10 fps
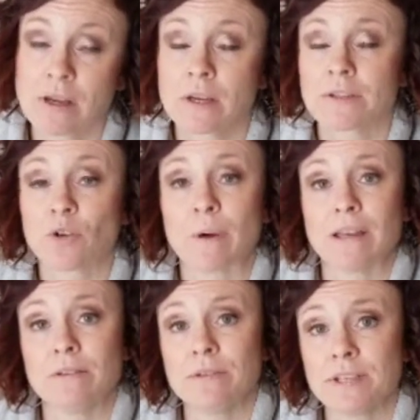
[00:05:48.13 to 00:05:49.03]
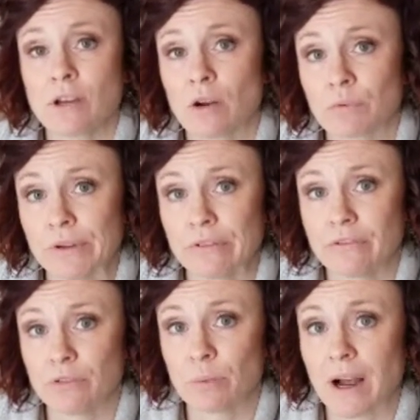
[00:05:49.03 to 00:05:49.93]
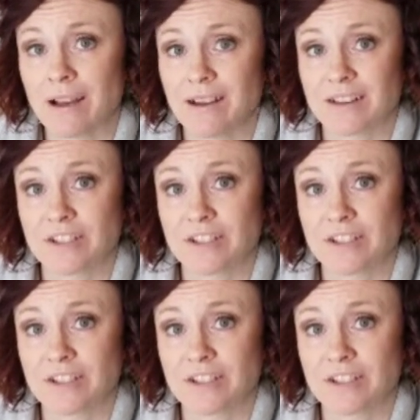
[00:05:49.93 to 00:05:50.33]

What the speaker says: So by using a real food product,